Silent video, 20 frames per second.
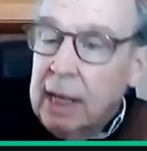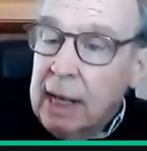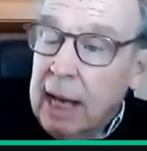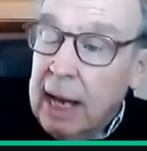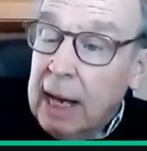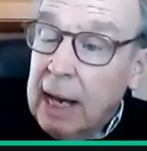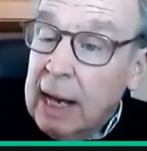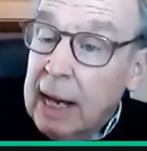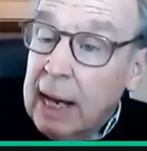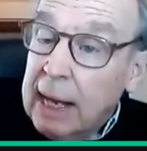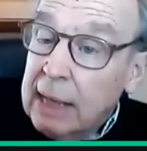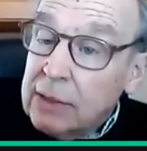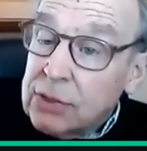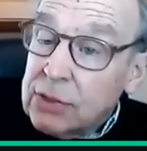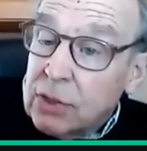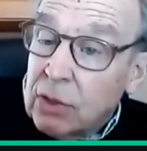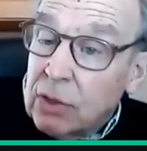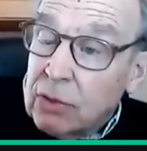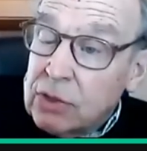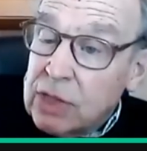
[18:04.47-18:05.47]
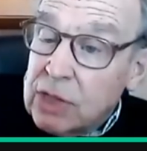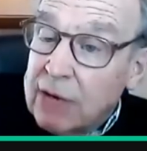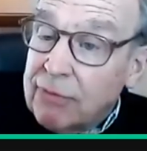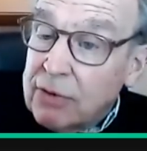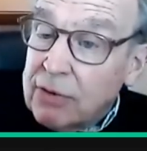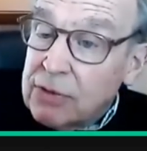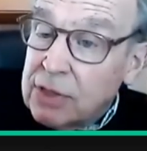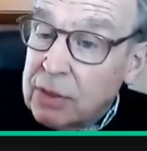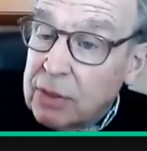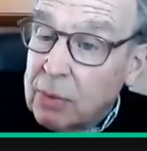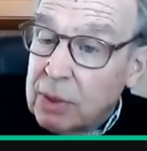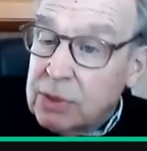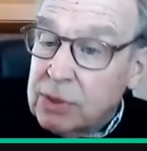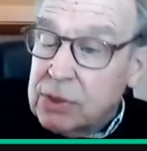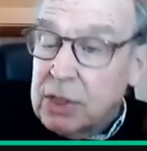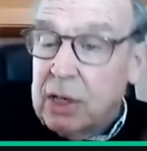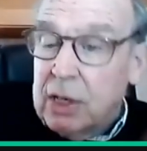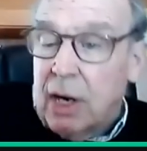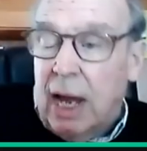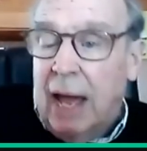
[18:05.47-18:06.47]
Uh, and so Jefferson would
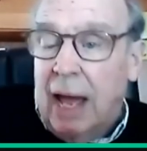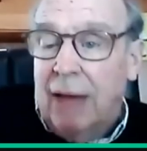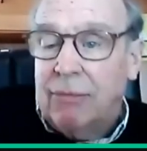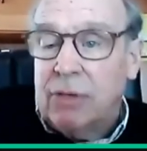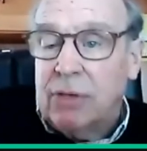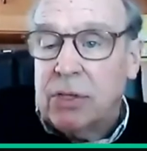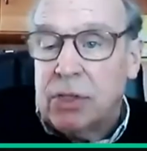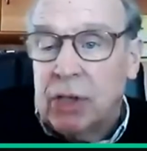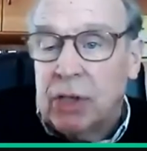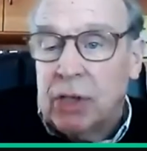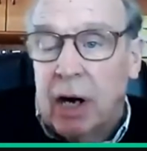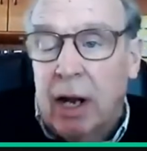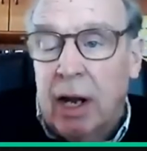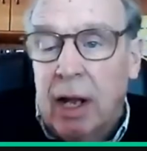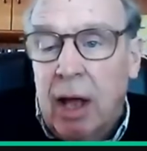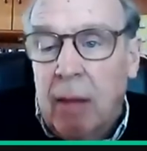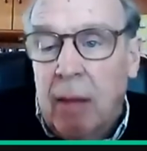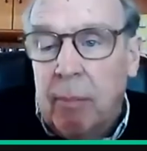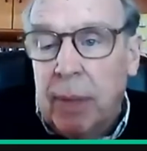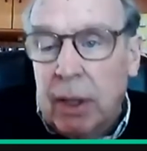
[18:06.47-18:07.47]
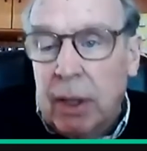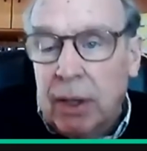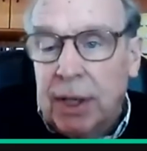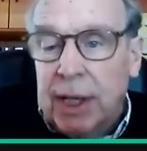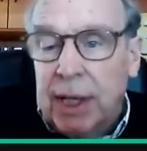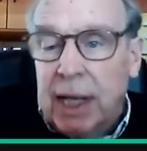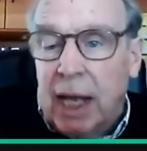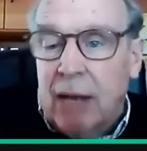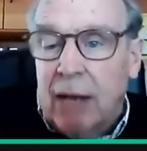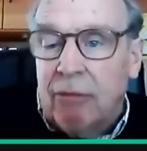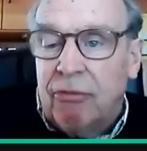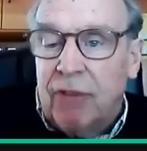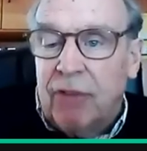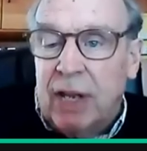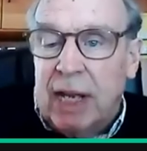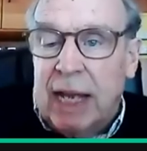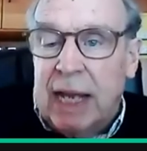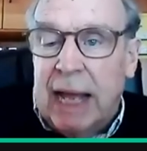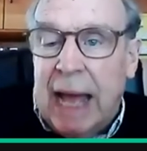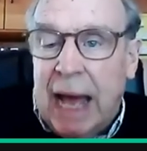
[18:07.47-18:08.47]
start, have to start building and
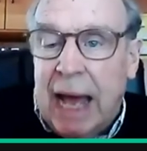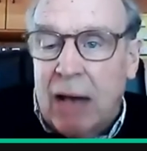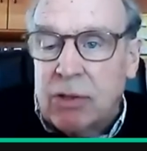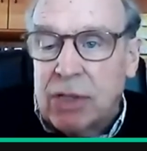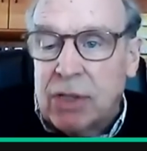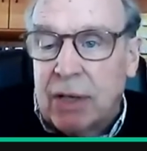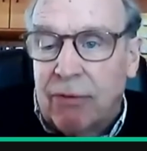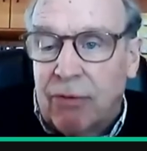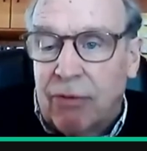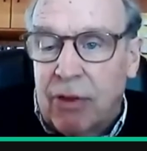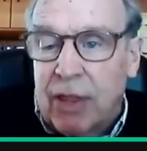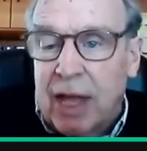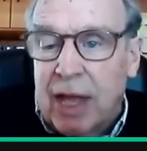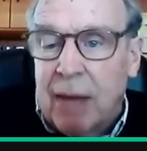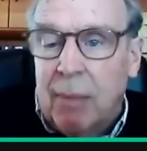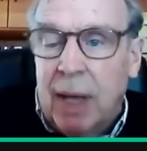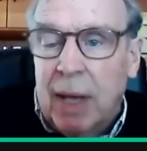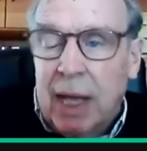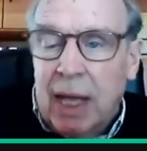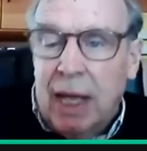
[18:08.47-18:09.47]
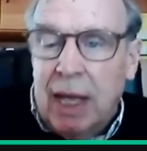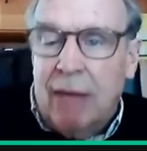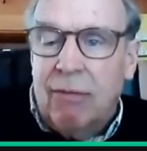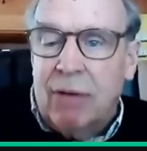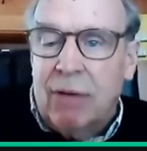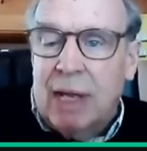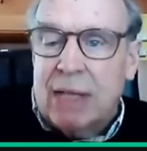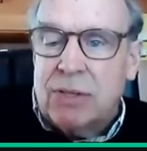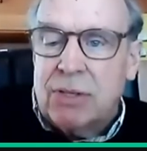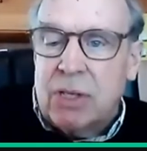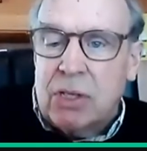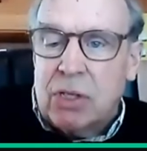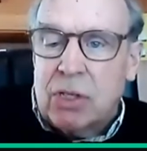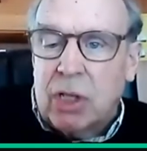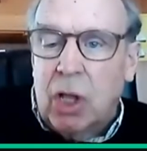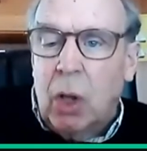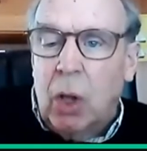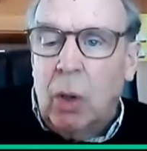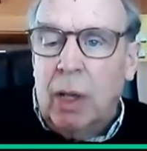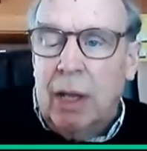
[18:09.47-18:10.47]
feeding housing for them, even as he
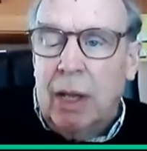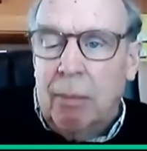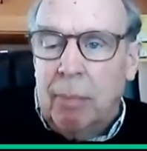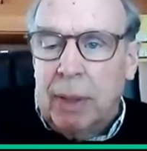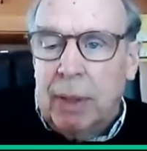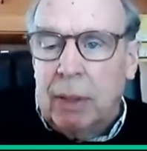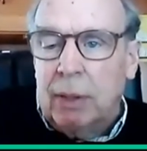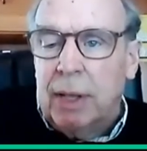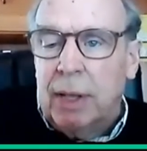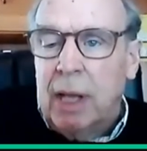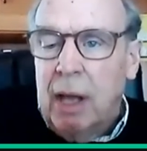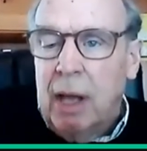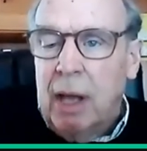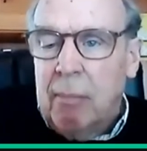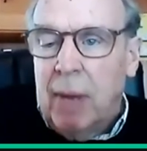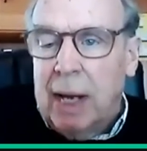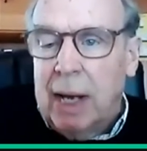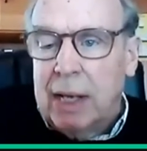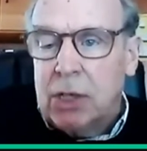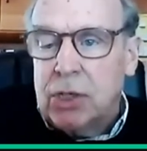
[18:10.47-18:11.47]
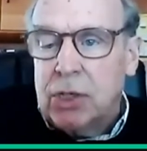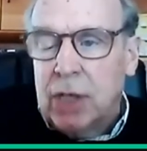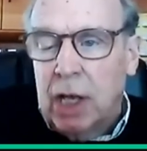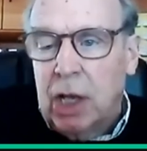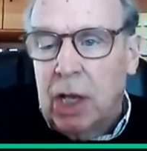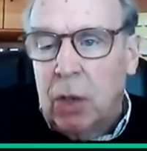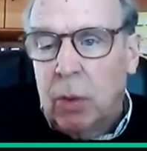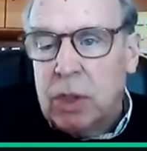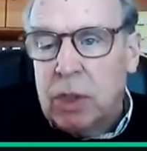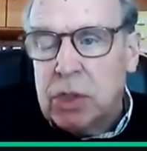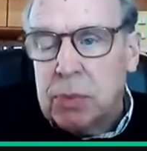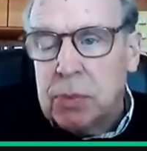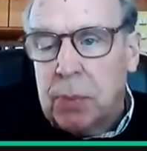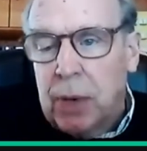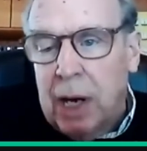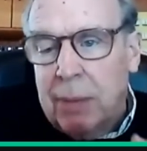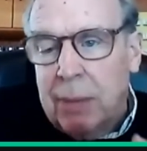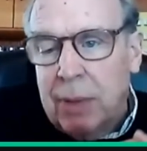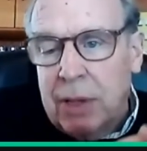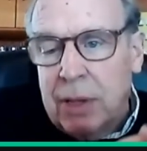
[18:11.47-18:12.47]
slowly built Monticello, which is
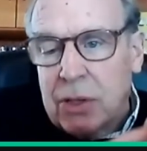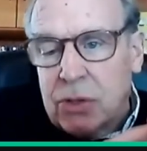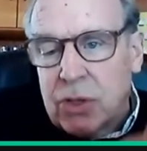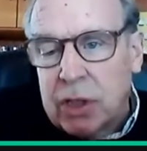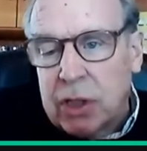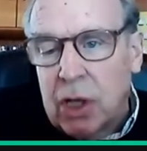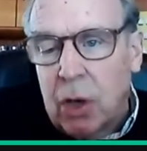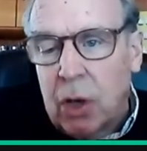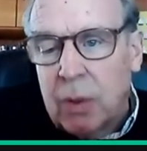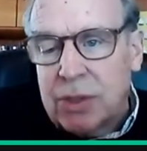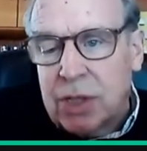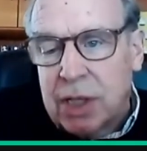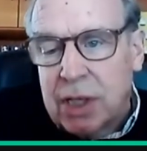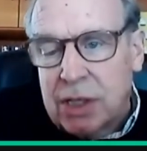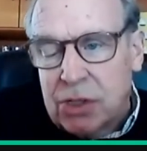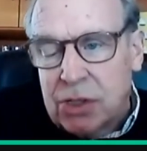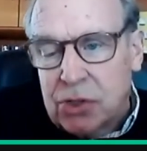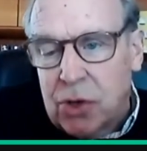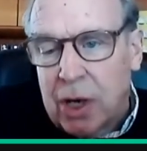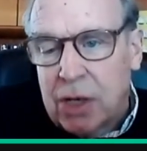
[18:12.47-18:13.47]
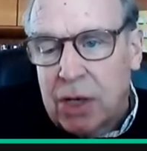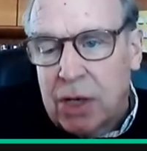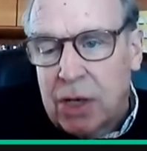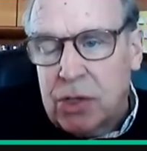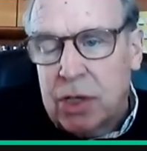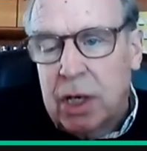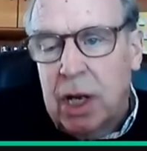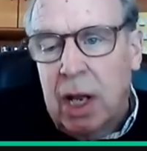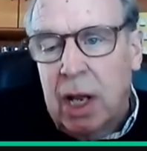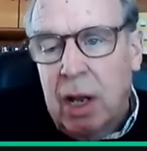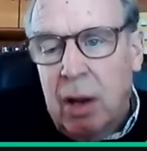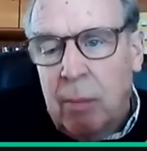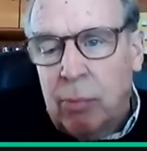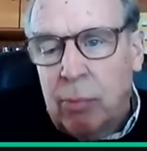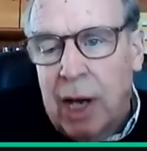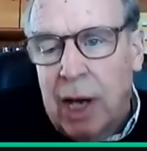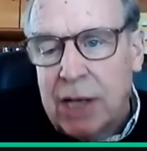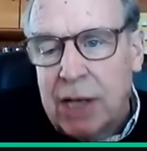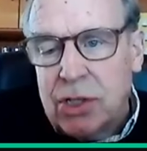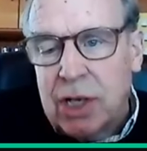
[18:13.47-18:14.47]
probably the slowest construction
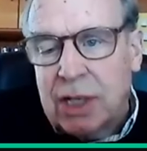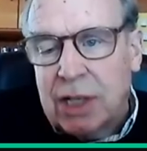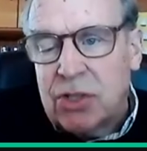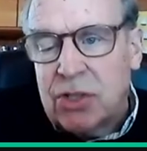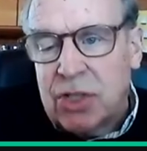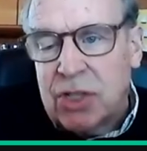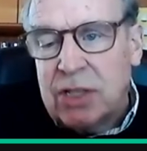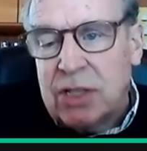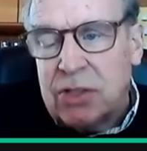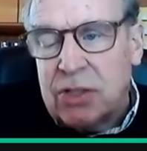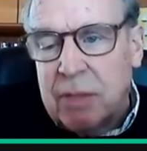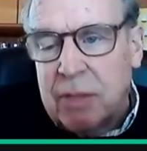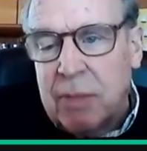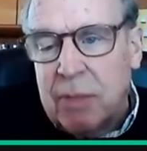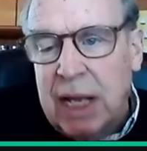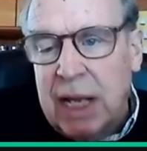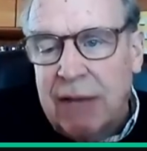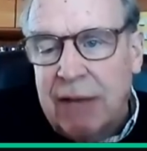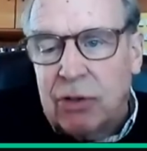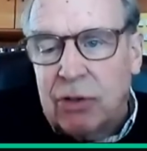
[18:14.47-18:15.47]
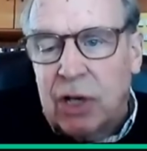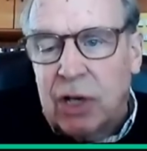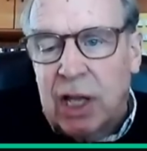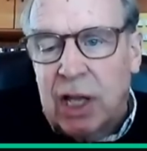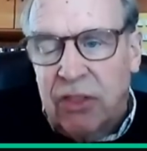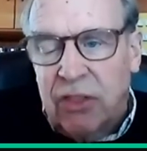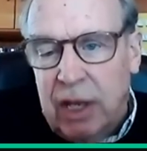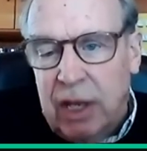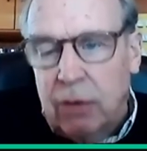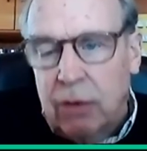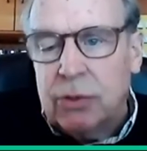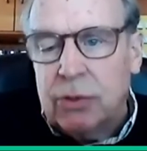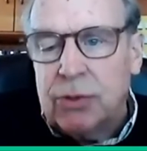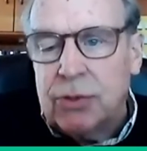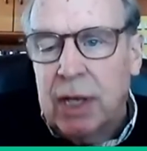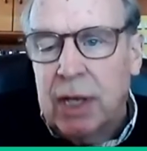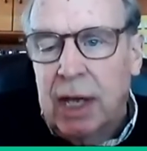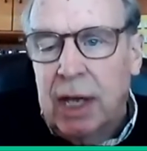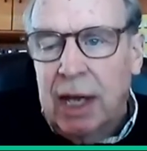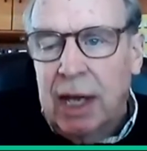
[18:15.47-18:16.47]
project since the medieval cathedrals.
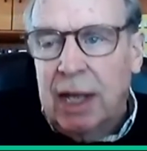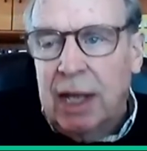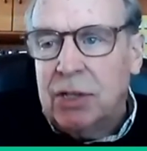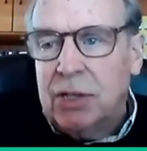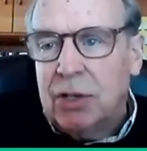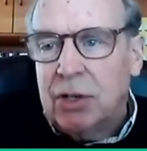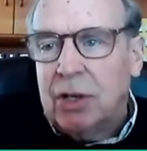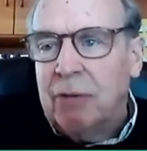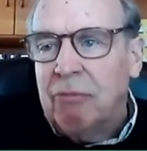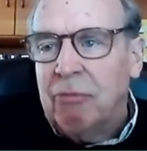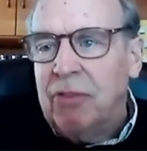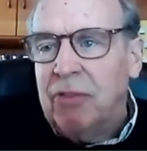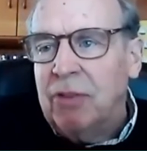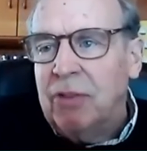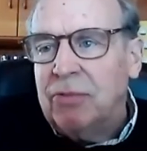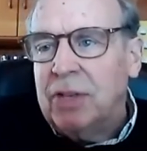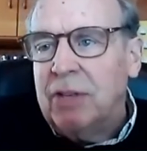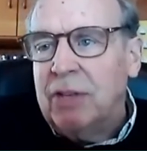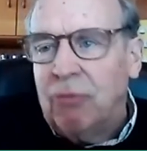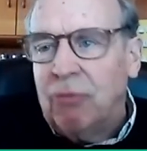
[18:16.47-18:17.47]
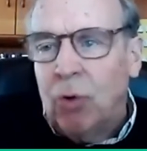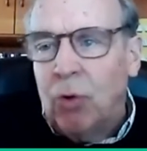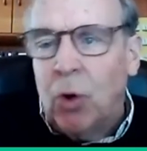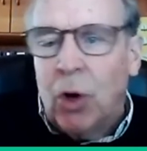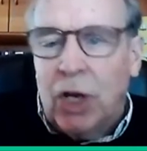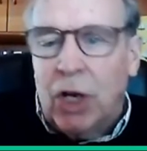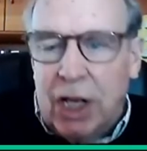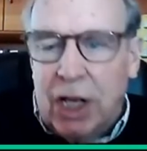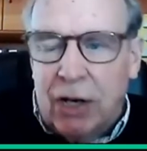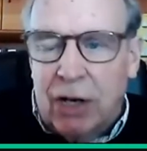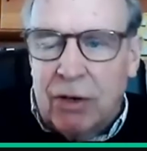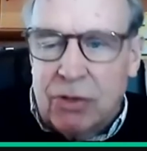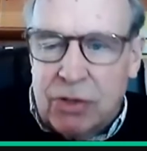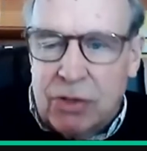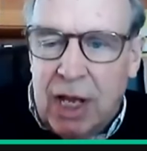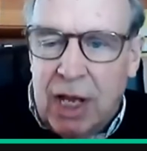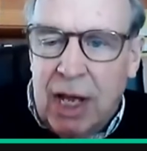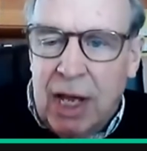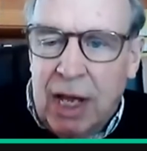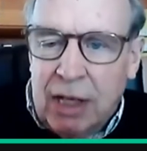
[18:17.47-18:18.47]
It took him 54 years
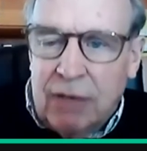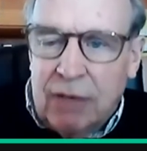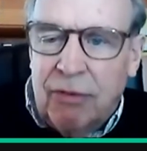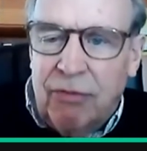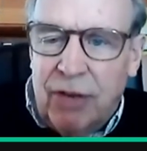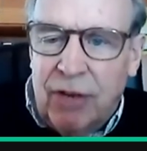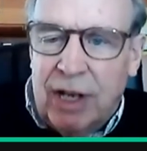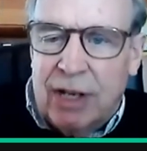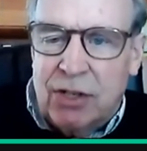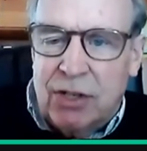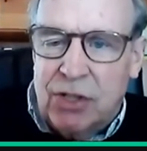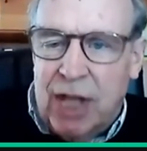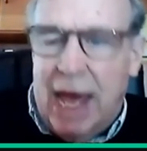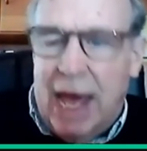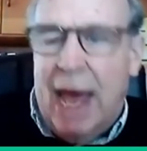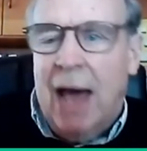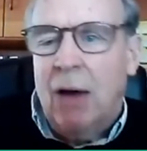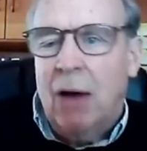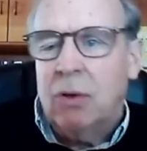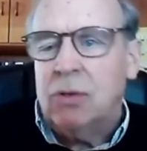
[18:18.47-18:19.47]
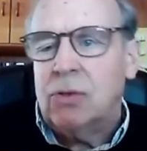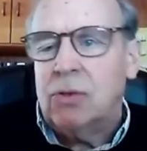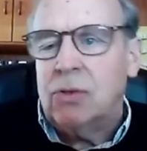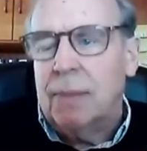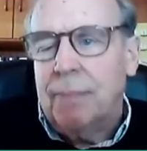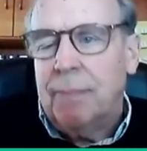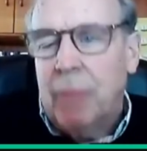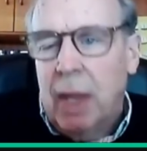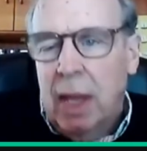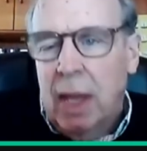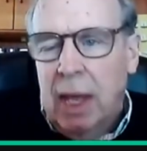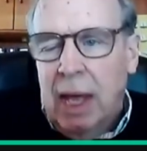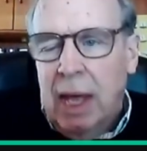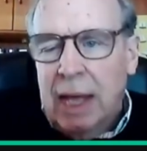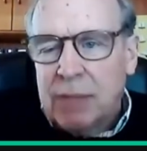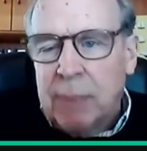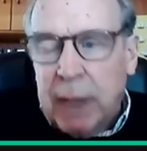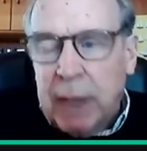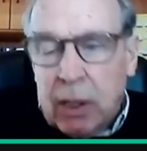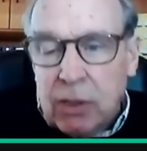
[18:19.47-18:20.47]
to finish the house
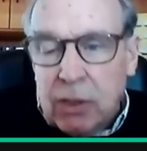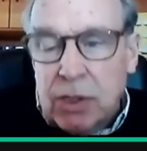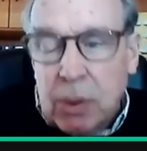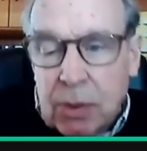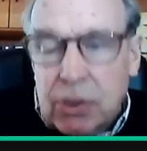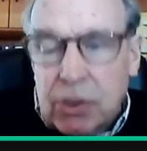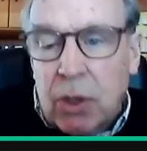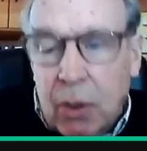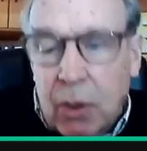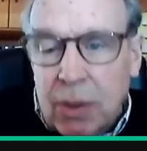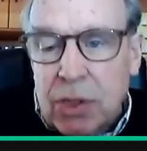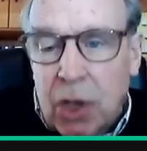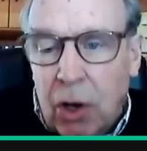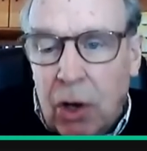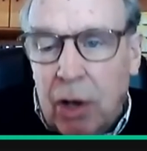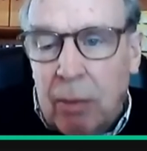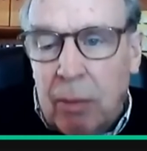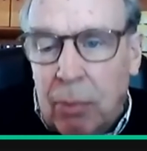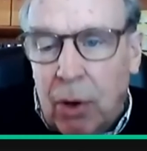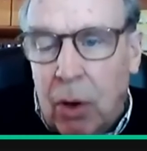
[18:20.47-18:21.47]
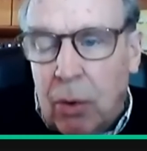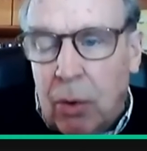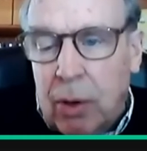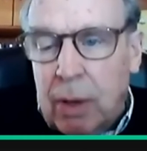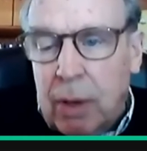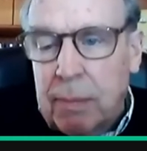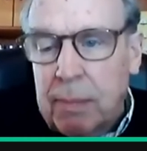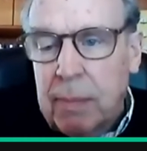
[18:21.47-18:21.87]
because he was always going broke.